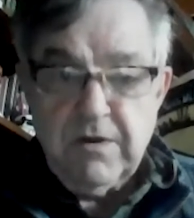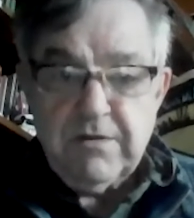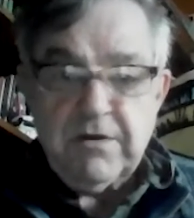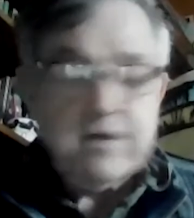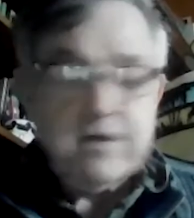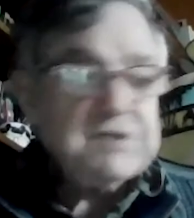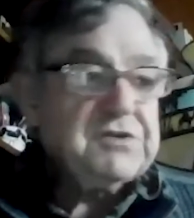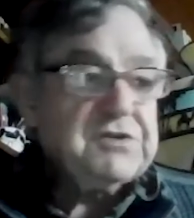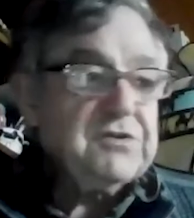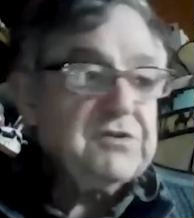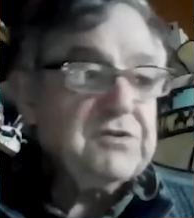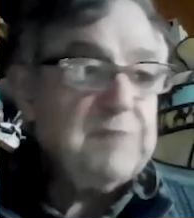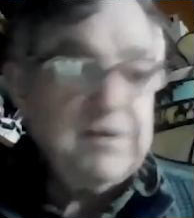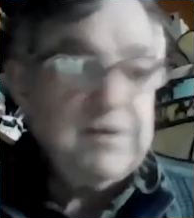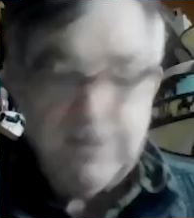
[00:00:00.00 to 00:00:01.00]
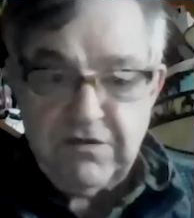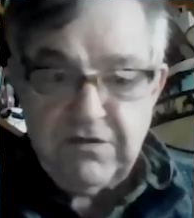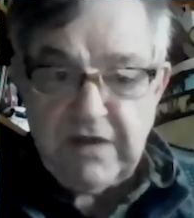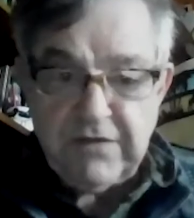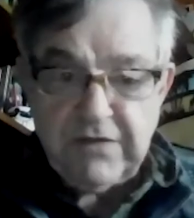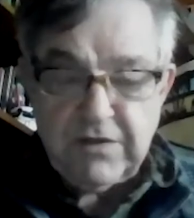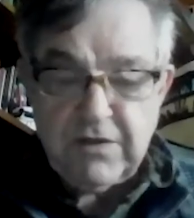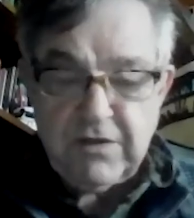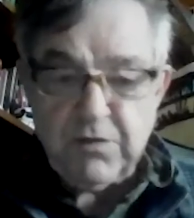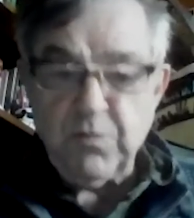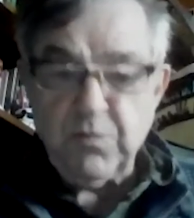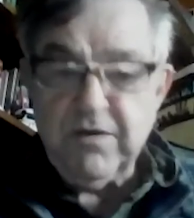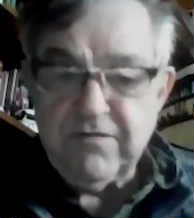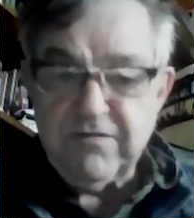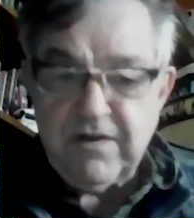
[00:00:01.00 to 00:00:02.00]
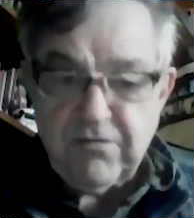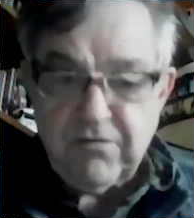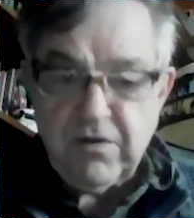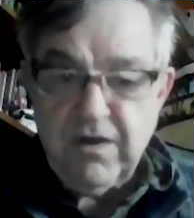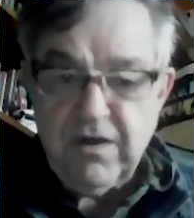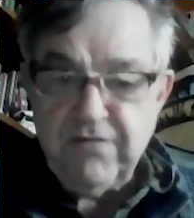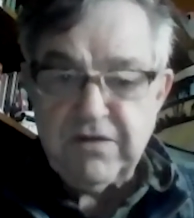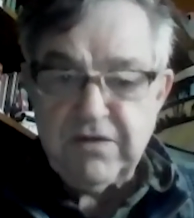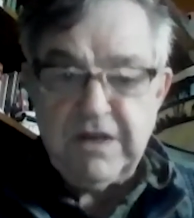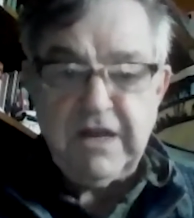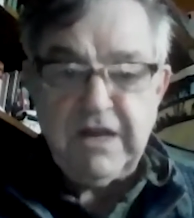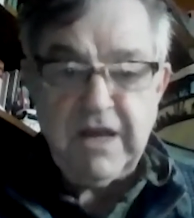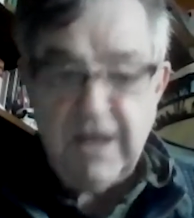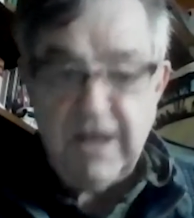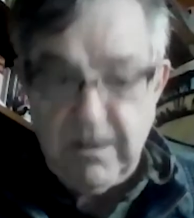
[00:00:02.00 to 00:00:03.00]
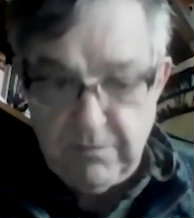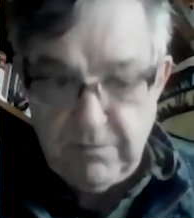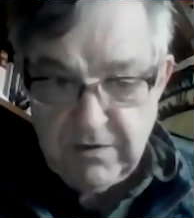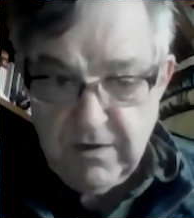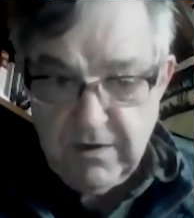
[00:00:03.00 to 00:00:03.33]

There are still species out there that we've never even named